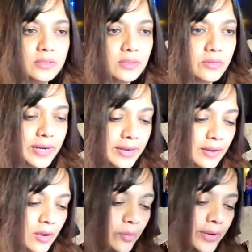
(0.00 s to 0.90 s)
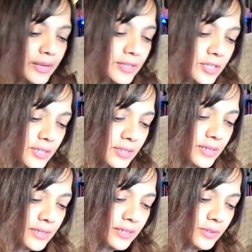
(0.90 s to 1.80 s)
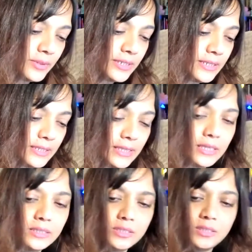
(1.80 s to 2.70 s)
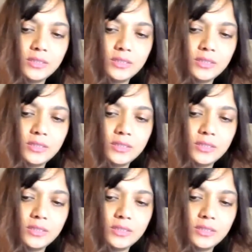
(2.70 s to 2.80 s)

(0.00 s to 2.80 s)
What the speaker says: Right now we just did unit 6.